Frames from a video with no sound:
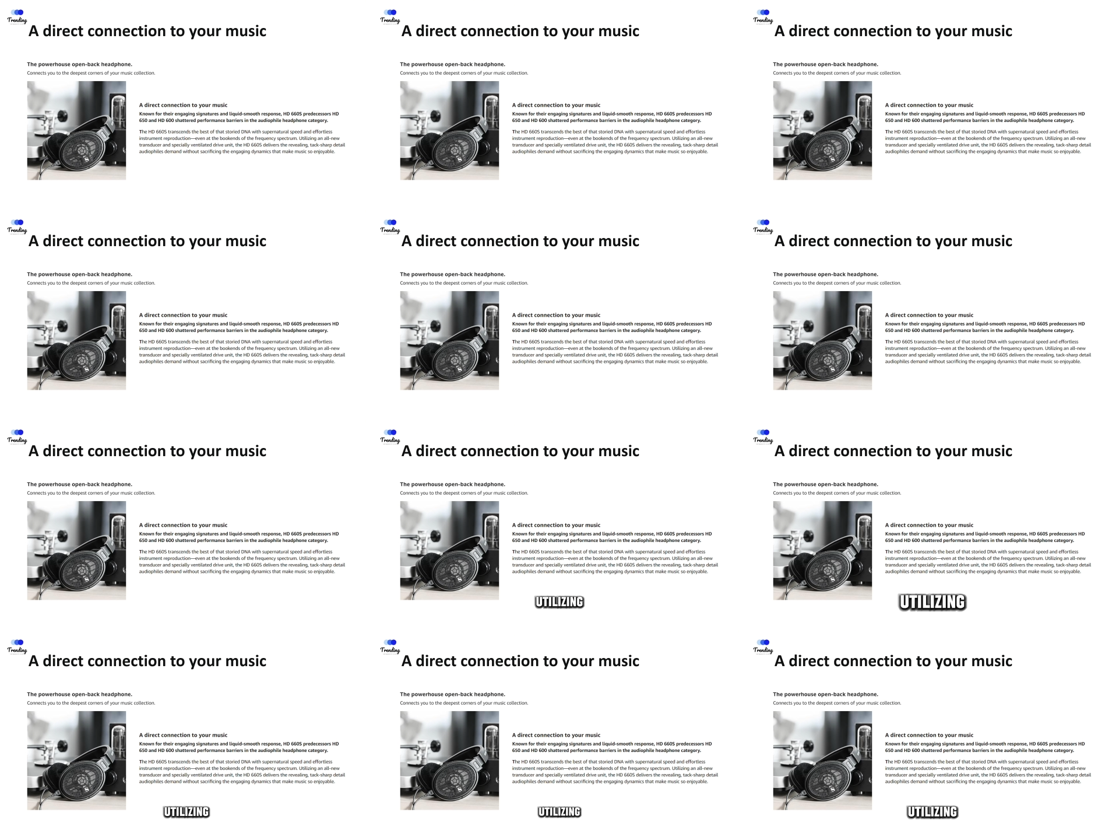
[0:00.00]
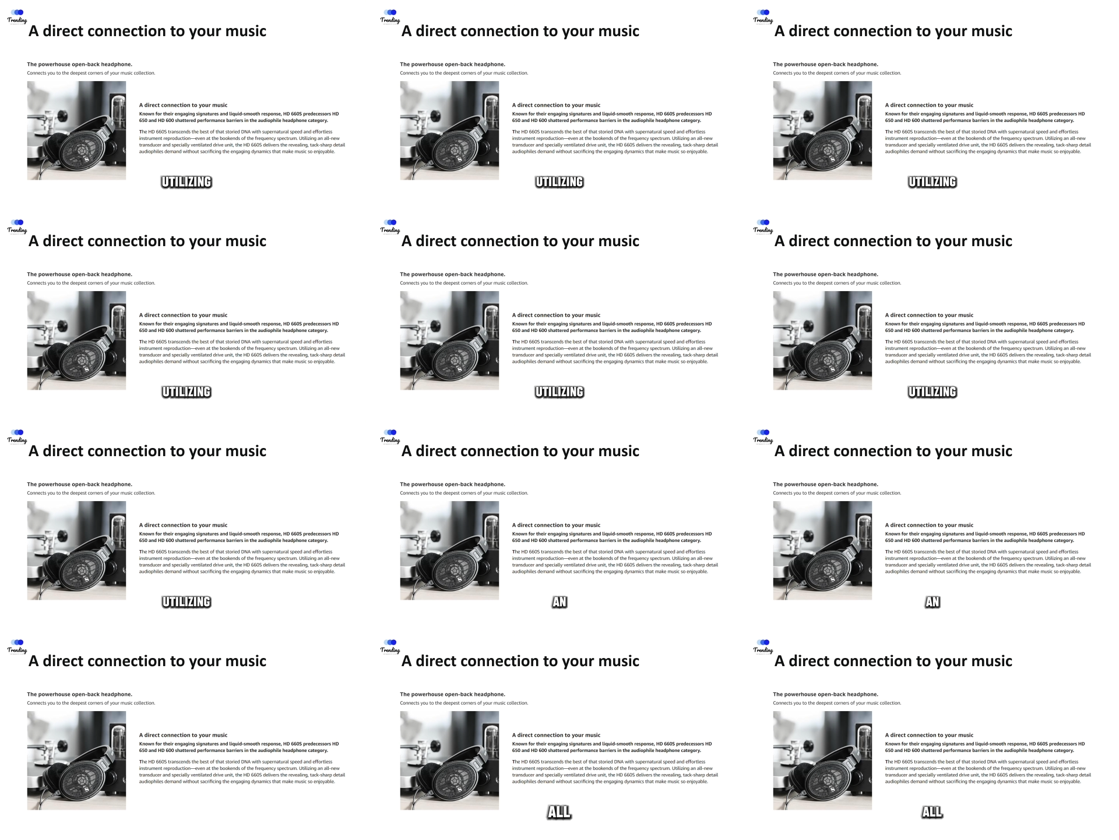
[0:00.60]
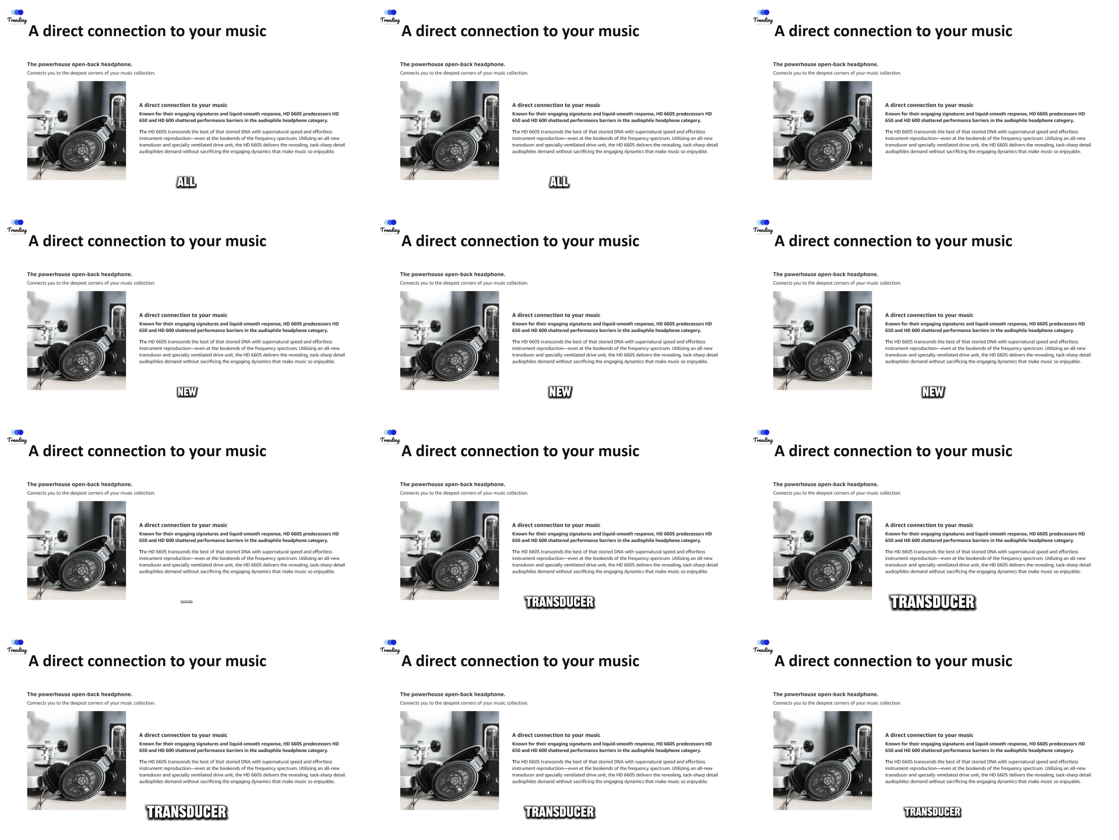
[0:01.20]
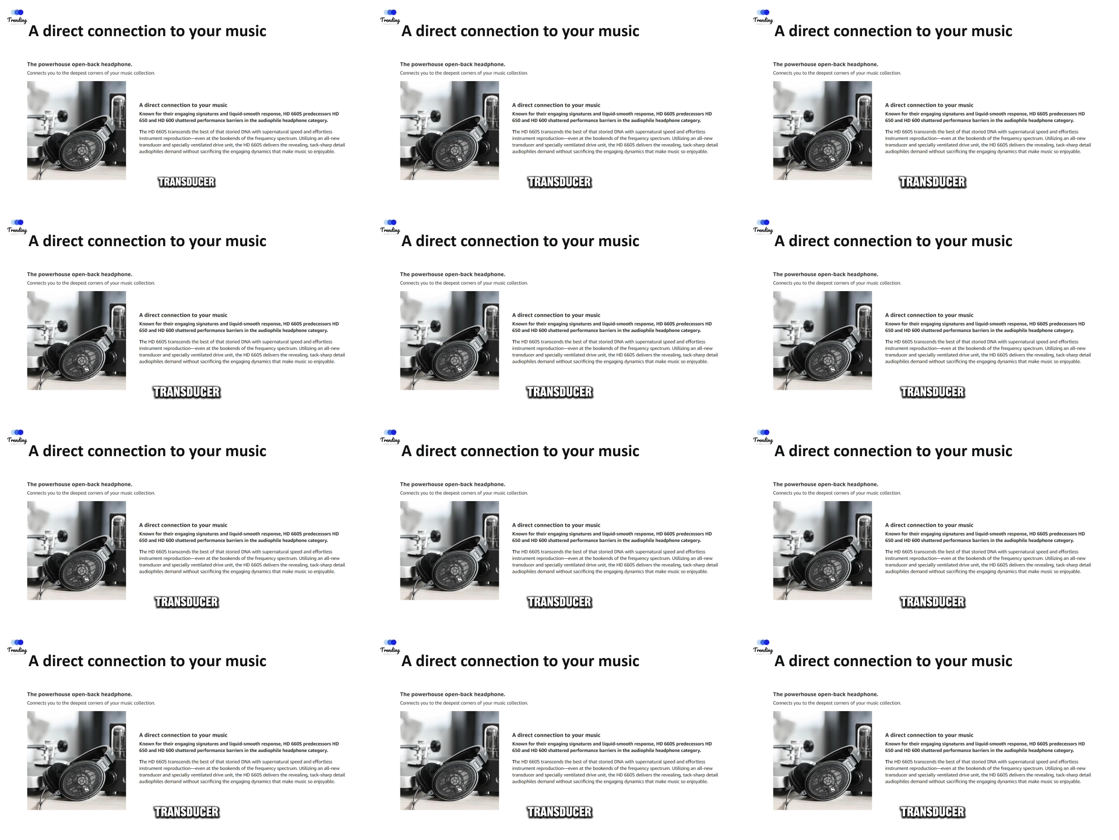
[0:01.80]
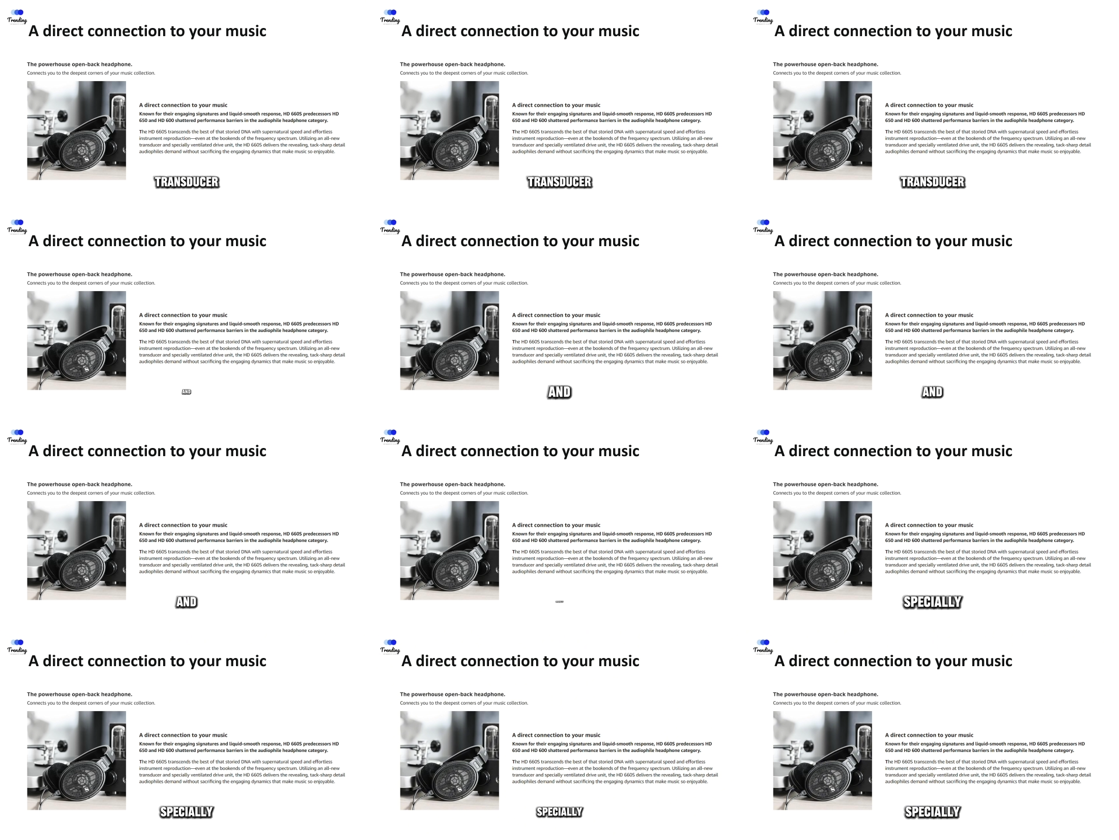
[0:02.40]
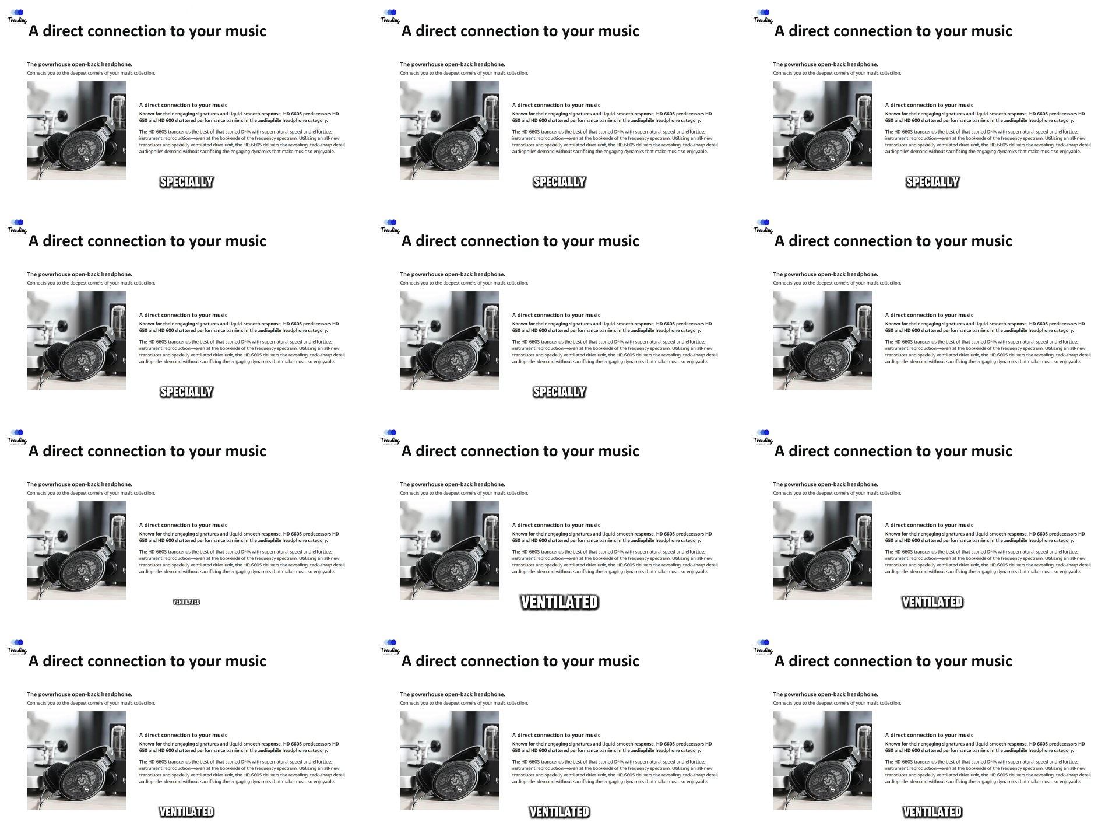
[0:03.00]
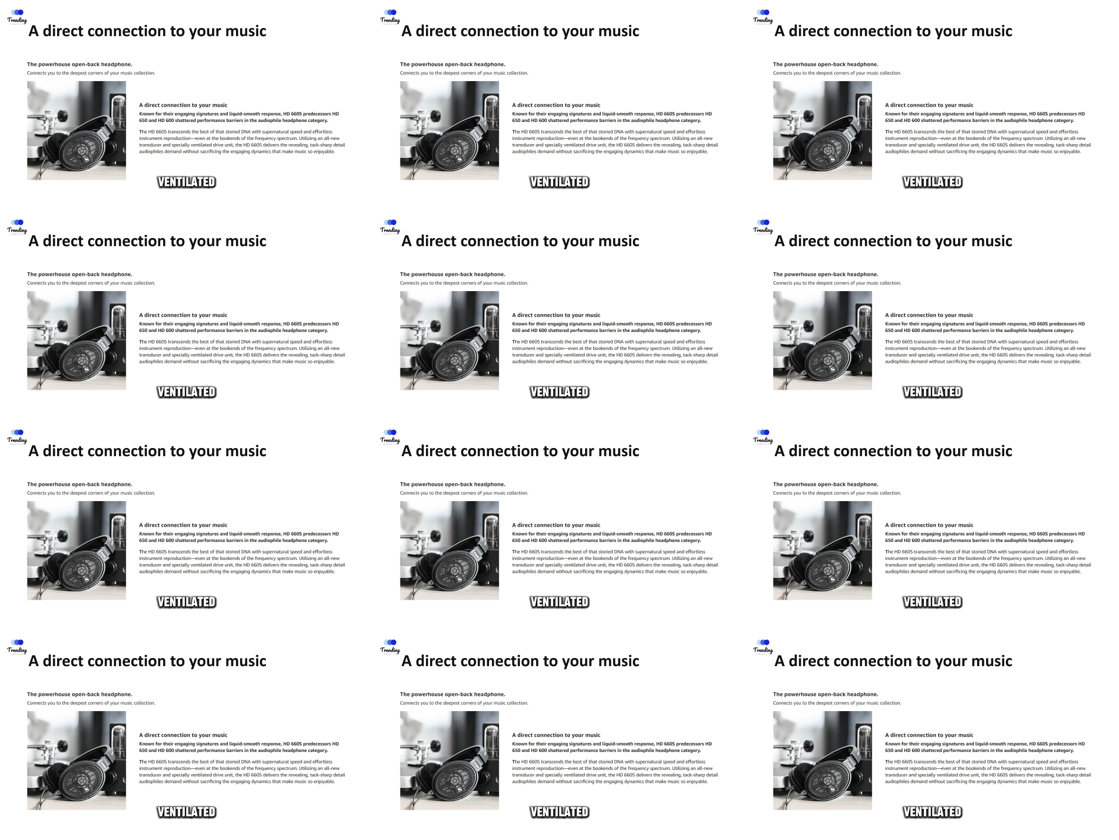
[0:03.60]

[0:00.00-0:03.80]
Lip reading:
Nobody's mouth can be seen.